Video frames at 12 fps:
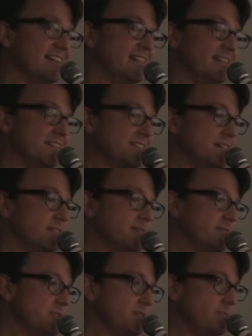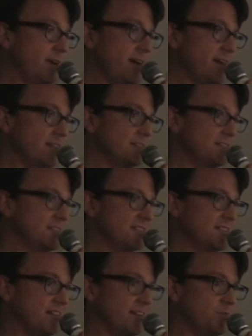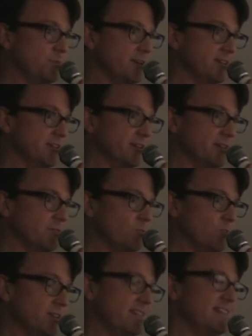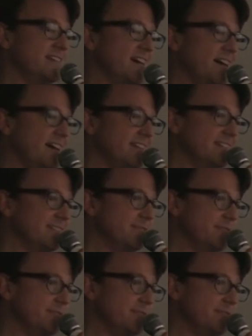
then it's kind of up to the buyer to decide whether what they got